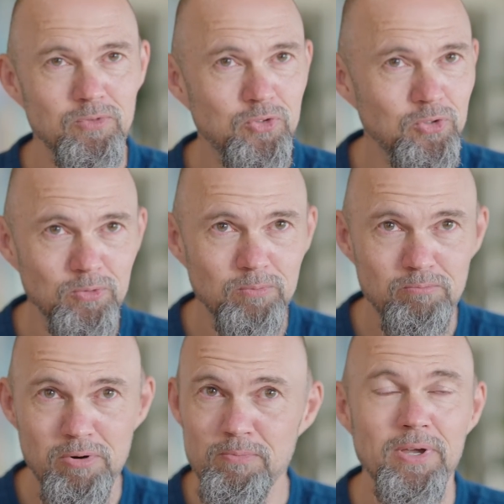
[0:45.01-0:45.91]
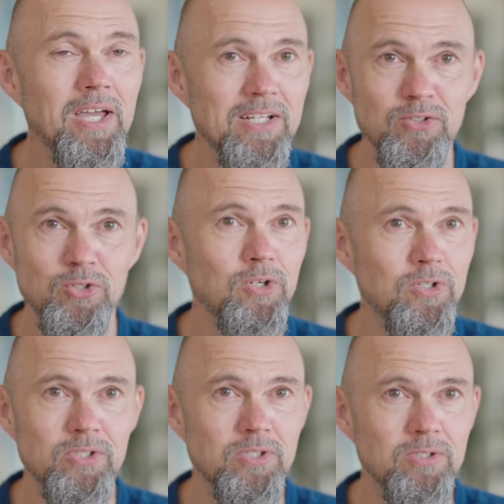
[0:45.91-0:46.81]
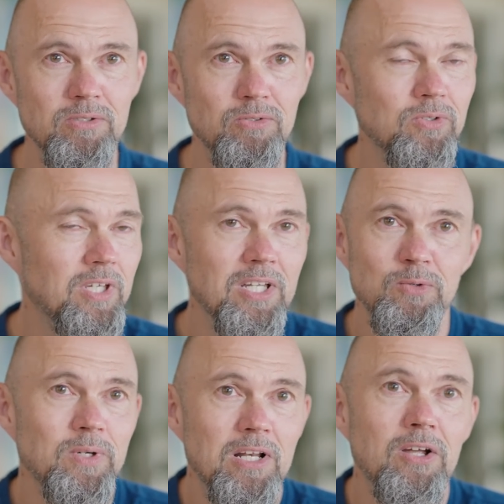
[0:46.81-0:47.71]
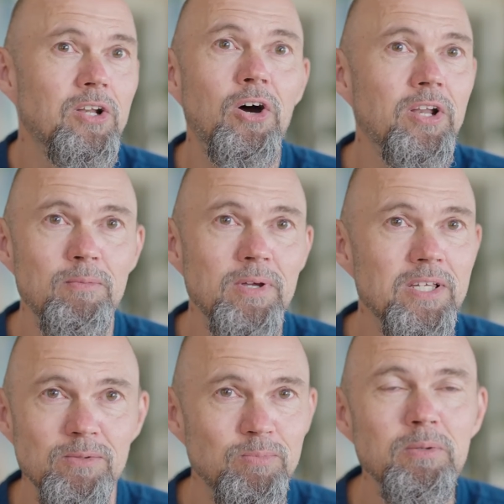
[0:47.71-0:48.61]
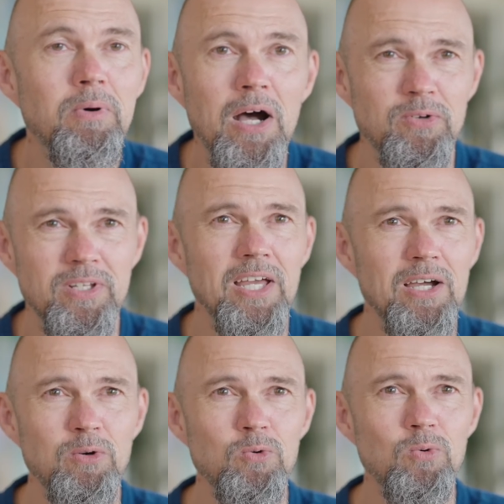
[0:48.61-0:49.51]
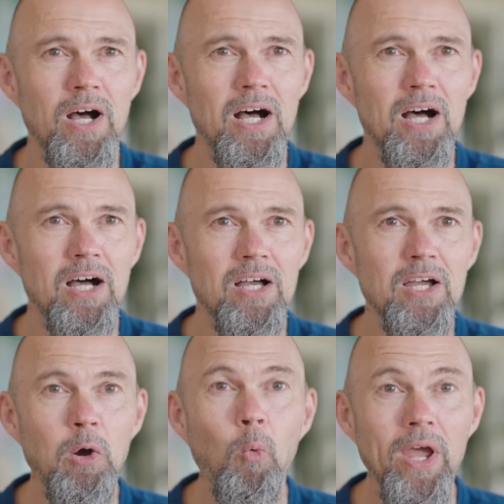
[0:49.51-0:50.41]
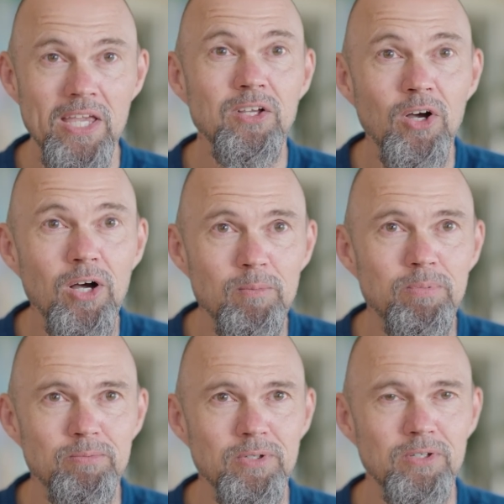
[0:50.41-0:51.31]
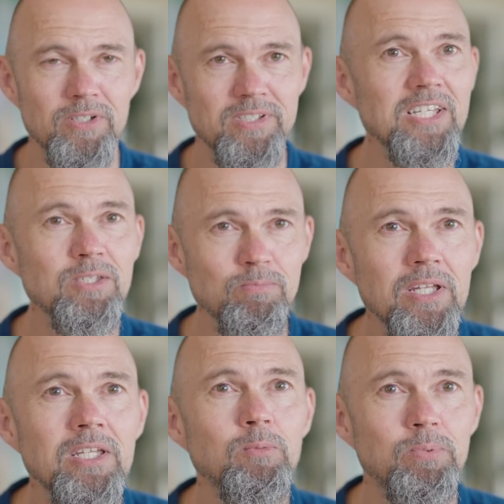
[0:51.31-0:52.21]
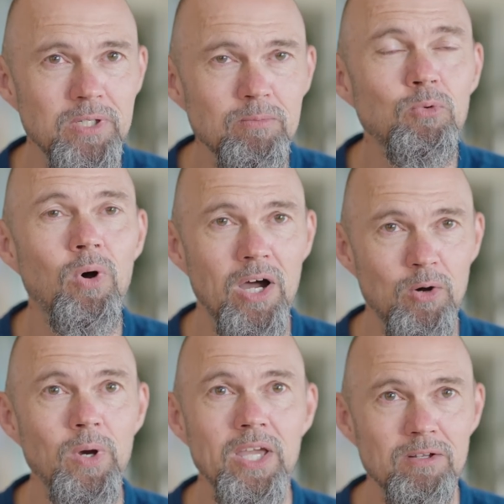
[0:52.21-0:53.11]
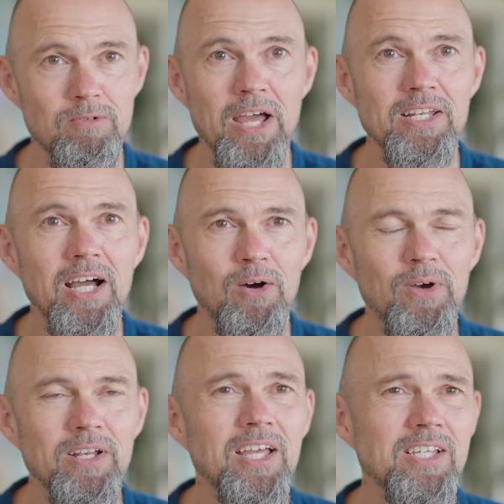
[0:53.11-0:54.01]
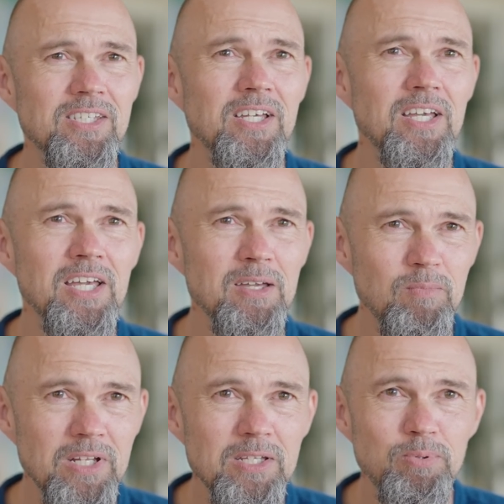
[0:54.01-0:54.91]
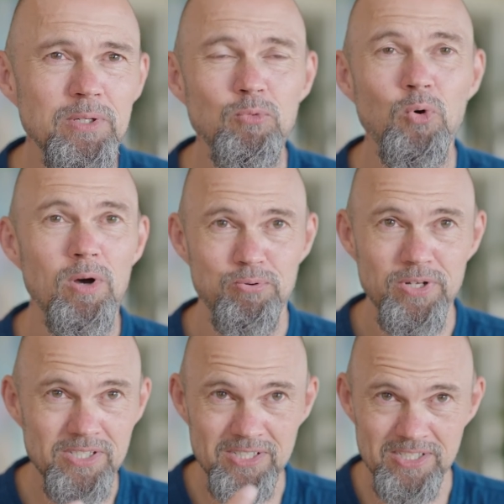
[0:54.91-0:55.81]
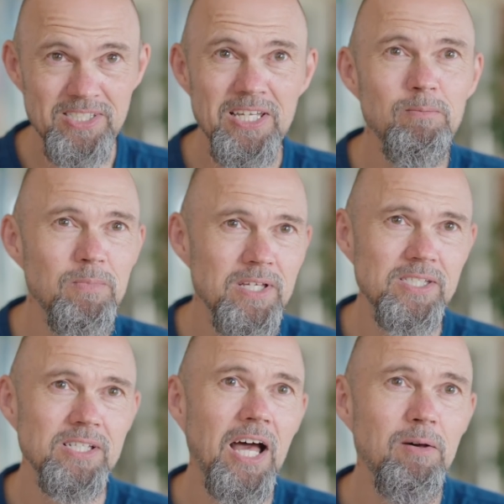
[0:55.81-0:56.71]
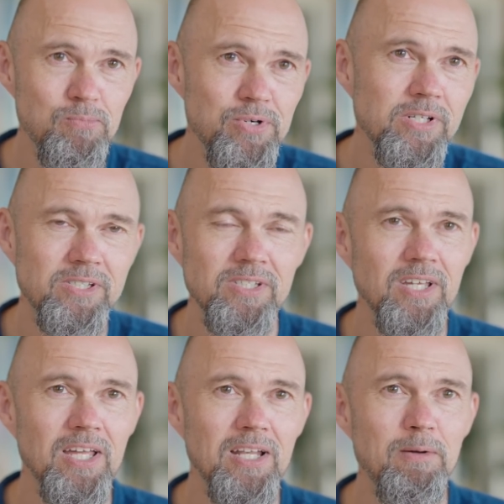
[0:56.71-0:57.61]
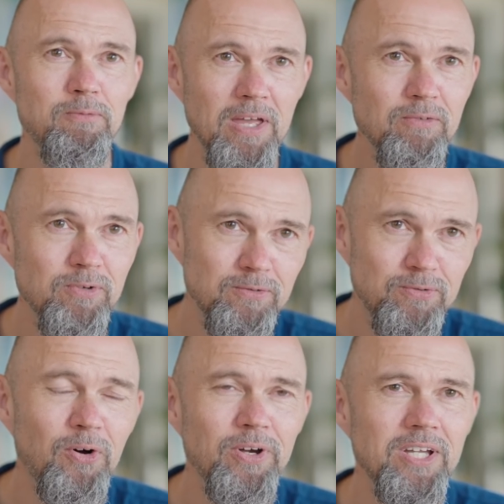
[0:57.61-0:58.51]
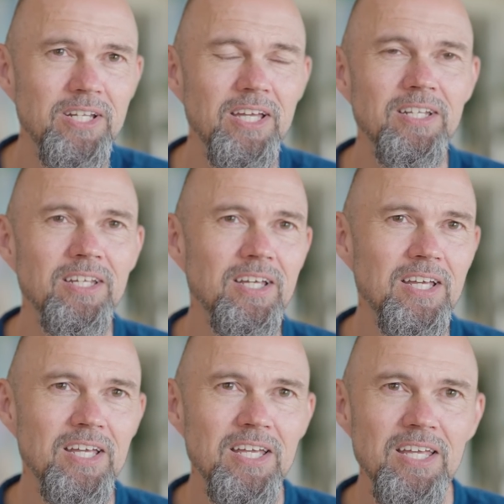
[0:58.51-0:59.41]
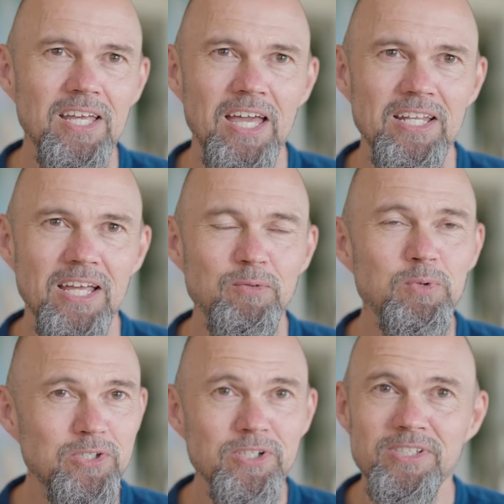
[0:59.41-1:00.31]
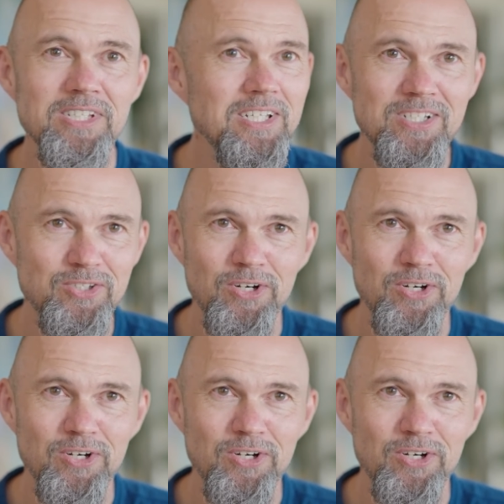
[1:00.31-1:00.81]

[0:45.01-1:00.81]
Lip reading: to prepare the church together with a lot of other amazing people out there who are waking up, because there's many people who are awake right now, and there's many people who are preaching the same message I'm preaching, and I'm thankful for it. And we just need each